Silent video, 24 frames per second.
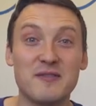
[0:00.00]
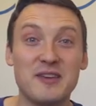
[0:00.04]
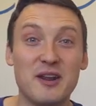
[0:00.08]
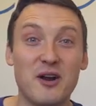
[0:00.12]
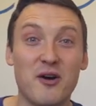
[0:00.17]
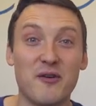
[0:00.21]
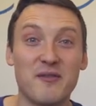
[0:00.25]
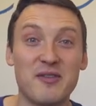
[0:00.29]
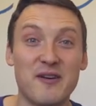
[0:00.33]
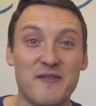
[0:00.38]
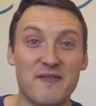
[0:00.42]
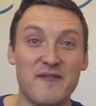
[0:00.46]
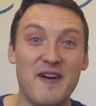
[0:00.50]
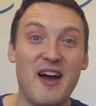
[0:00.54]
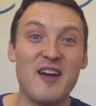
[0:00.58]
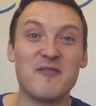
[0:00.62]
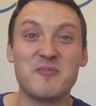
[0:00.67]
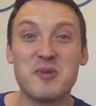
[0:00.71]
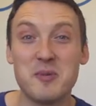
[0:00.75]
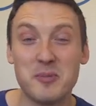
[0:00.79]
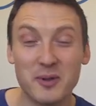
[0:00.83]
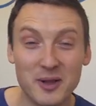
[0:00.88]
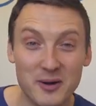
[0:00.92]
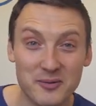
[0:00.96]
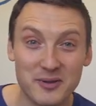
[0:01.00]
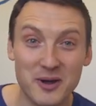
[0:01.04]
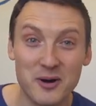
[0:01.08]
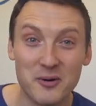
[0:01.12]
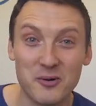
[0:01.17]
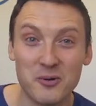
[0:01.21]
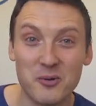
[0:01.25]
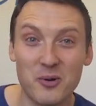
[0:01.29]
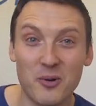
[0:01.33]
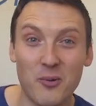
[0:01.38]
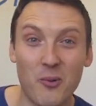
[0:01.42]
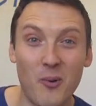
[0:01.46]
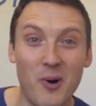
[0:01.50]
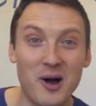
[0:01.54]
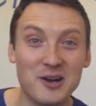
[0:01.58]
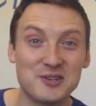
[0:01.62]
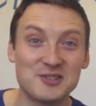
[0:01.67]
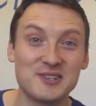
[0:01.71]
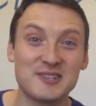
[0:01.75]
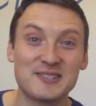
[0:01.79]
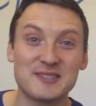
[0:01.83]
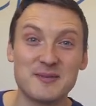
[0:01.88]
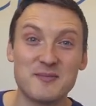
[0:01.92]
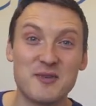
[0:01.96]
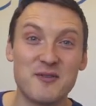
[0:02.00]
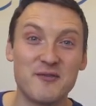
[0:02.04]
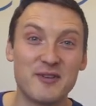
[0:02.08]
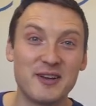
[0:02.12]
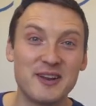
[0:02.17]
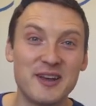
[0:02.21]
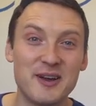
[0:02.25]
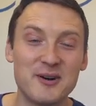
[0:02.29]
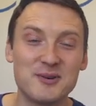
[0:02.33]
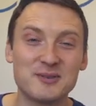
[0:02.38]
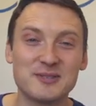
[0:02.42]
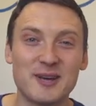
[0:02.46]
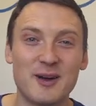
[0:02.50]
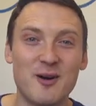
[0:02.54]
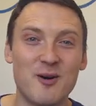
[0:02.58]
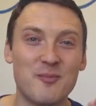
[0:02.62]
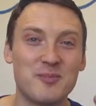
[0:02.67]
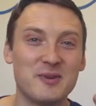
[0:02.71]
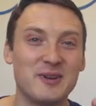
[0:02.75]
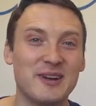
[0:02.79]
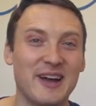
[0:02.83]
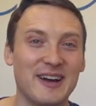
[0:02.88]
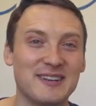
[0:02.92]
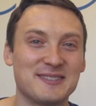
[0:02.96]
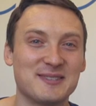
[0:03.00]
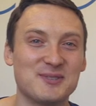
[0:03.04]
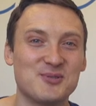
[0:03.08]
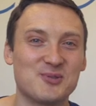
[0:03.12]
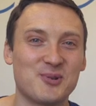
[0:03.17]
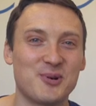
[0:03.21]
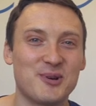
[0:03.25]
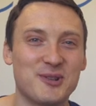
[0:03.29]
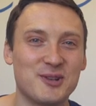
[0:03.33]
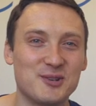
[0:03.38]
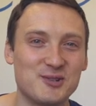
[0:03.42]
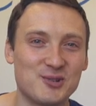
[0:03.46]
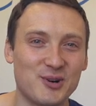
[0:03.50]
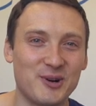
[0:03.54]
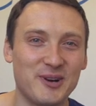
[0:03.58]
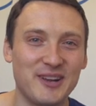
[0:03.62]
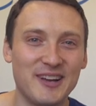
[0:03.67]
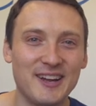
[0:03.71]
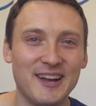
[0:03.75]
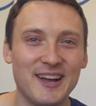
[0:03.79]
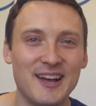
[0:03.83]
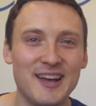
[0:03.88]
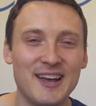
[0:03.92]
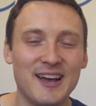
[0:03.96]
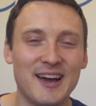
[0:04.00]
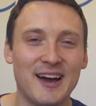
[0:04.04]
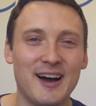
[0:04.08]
you know, the five people out there who are watching some of the videos. I hope you guys enjoyed the journey.